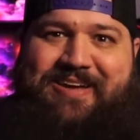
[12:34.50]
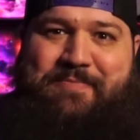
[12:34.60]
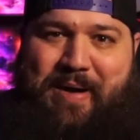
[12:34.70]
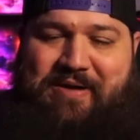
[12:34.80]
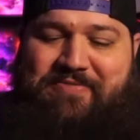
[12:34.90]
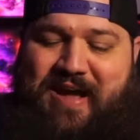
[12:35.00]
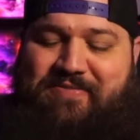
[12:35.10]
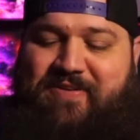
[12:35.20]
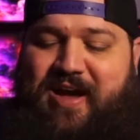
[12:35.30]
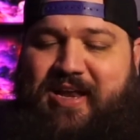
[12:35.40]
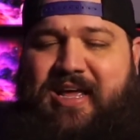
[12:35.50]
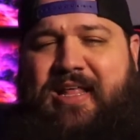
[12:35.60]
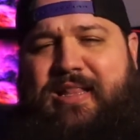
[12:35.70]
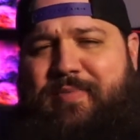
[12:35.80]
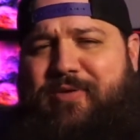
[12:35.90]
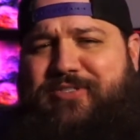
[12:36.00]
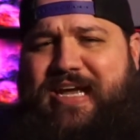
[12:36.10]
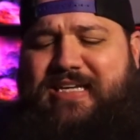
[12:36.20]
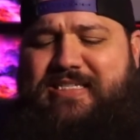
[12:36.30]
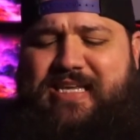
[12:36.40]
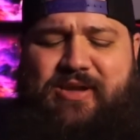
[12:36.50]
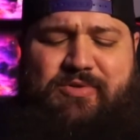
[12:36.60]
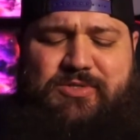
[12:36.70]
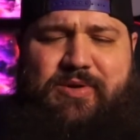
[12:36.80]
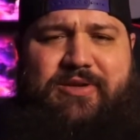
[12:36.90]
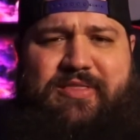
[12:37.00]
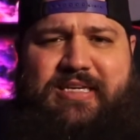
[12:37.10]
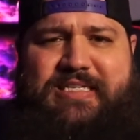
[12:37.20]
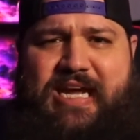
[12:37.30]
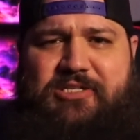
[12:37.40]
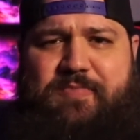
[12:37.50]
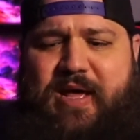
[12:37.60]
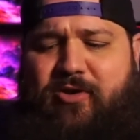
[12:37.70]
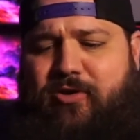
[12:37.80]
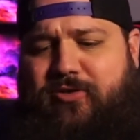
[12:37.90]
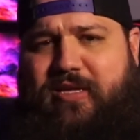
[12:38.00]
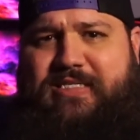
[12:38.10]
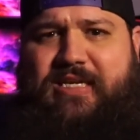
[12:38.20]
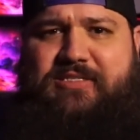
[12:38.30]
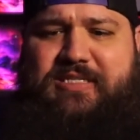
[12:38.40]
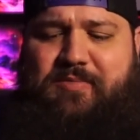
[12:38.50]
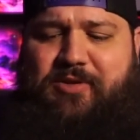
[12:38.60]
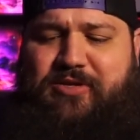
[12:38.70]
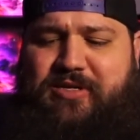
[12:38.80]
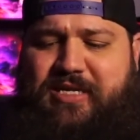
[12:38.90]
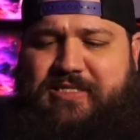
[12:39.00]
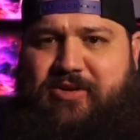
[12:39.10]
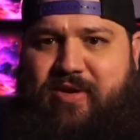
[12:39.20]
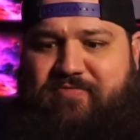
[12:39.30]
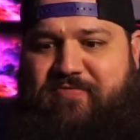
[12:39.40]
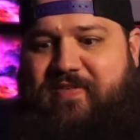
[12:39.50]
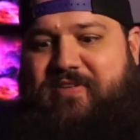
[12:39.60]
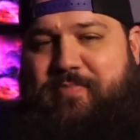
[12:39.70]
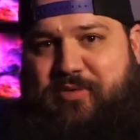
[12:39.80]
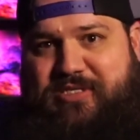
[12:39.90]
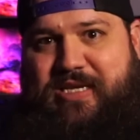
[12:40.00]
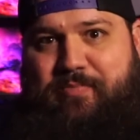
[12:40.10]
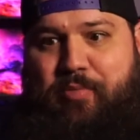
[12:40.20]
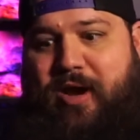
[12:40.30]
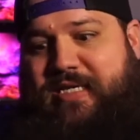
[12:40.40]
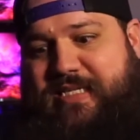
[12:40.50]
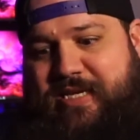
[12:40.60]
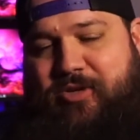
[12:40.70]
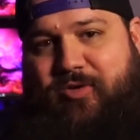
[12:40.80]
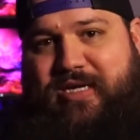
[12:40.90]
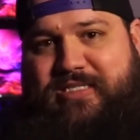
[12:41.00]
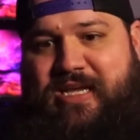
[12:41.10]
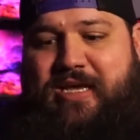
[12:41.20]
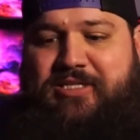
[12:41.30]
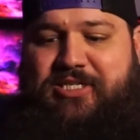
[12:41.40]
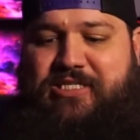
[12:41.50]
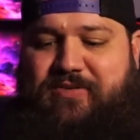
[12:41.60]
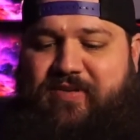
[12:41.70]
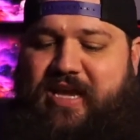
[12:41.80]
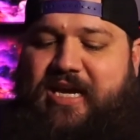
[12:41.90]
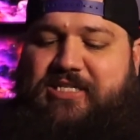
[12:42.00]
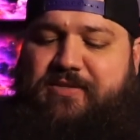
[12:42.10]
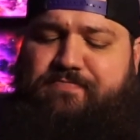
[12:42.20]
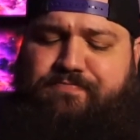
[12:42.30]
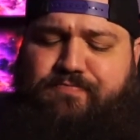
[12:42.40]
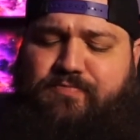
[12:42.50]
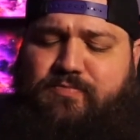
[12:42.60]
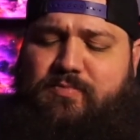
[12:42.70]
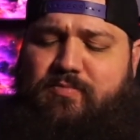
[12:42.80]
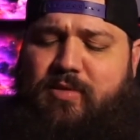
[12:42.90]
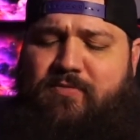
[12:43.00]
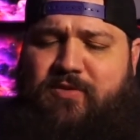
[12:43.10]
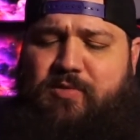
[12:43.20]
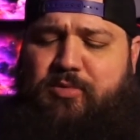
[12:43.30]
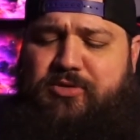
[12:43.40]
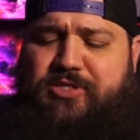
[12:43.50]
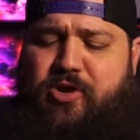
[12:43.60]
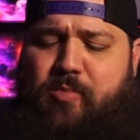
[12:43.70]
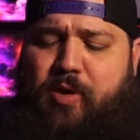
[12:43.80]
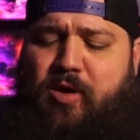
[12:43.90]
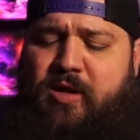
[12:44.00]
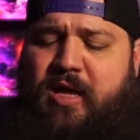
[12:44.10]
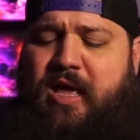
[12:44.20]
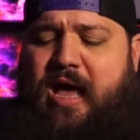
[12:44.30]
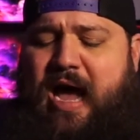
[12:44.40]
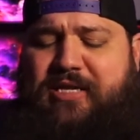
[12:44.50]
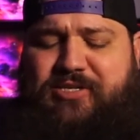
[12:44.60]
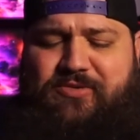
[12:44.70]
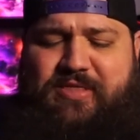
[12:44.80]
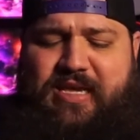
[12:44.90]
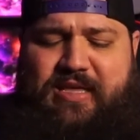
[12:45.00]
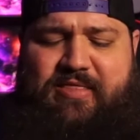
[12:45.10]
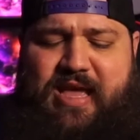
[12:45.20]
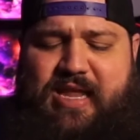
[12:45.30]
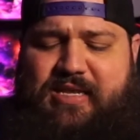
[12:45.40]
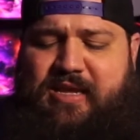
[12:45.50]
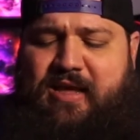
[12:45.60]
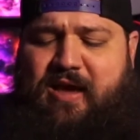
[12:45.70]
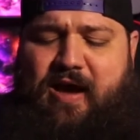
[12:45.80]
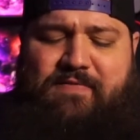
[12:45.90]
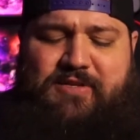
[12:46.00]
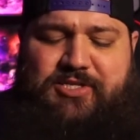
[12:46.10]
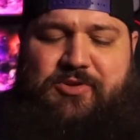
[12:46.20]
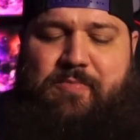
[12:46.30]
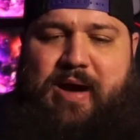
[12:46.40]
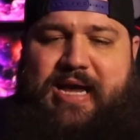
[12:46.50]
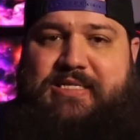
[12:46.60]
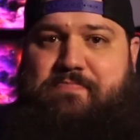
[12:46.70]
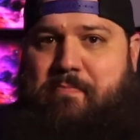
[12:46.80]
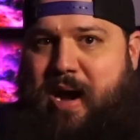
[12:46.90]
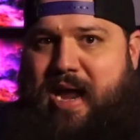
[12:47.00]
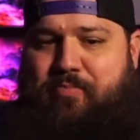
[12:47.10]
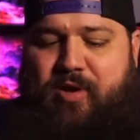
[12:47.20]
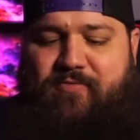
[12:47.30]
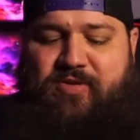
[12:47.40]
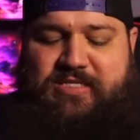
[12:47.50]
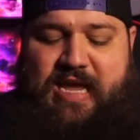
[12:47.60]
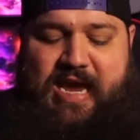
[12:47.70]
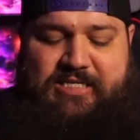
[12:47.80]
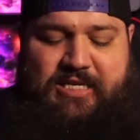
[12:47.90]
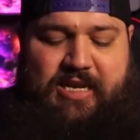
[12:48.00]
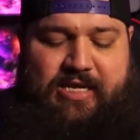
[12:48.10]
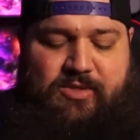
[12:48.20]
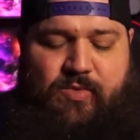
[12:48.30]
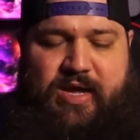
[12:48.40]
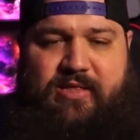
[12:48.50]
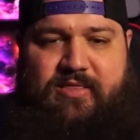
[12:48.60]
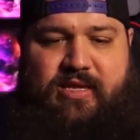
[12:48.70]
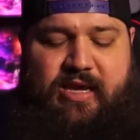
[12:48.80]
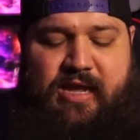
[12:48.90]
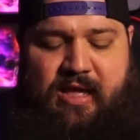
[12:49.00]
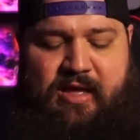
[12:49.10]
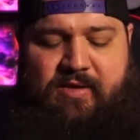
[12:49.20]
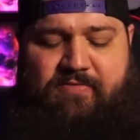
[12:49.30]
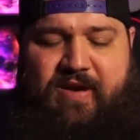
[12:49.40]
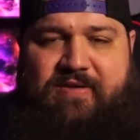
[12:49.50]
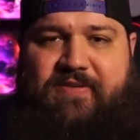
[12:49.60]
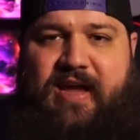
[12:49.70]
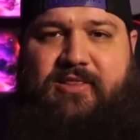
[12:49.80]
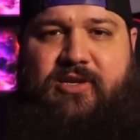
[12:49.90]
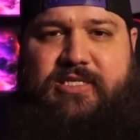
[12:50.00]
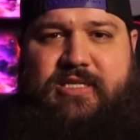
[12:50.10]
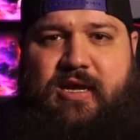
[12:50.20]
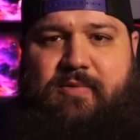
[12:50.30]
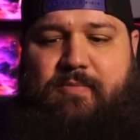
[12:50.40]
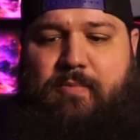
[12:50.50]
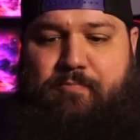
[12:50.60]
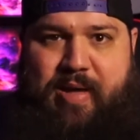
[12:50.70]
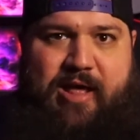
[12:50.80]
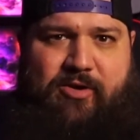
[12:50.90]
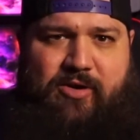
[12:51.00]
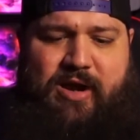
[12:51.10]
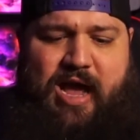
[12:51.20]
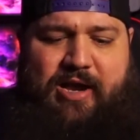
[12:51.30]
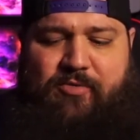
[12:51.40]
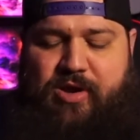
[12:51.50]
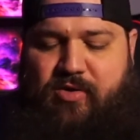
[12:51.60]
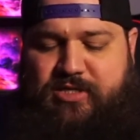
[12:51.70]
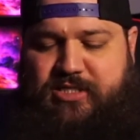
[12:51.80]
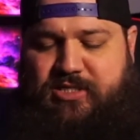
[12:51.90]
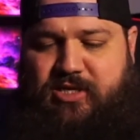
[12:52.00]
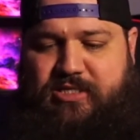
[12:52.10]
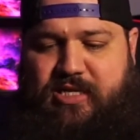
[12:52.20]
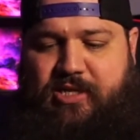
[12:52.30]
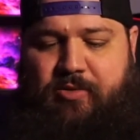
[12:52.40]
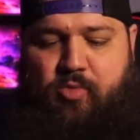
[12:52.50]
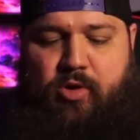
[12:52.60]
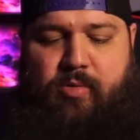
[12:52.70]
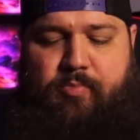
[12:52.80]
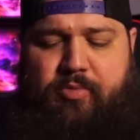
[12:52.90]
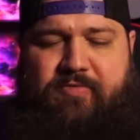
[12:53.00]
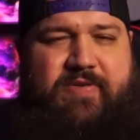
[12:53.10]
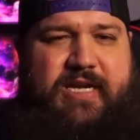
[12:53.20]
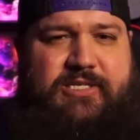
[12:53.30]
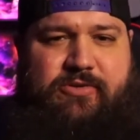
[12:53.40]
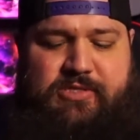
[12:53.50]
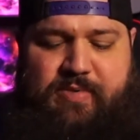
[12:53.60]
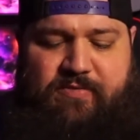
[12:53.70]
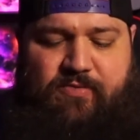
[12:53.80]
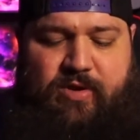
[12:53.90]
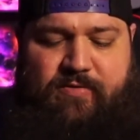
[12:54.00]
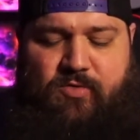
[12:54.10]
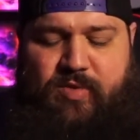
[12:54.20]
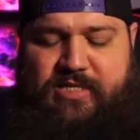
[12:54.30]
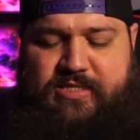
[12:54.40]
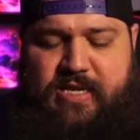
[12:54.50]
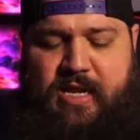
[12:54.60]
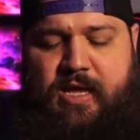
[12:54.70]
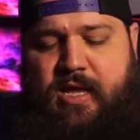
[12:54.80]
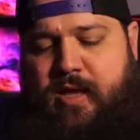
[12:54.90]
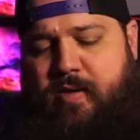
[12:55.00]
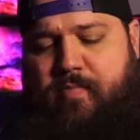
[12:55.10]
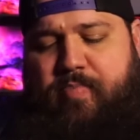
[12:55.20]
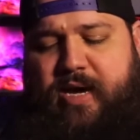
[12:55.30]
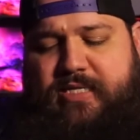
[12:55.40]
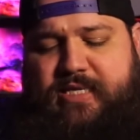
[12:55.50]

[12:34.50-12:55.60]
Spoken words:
by Fifine. Let me know what you guys think. Which one do you think sounds better? Or do they sound similar? Is there a 50% price increase justification for the Blue Snowball? I do think that of the two mics, my preference, I actually like the way that the Fifine looks better. I don't know, it just looks a little more professional to me for whatever reason. But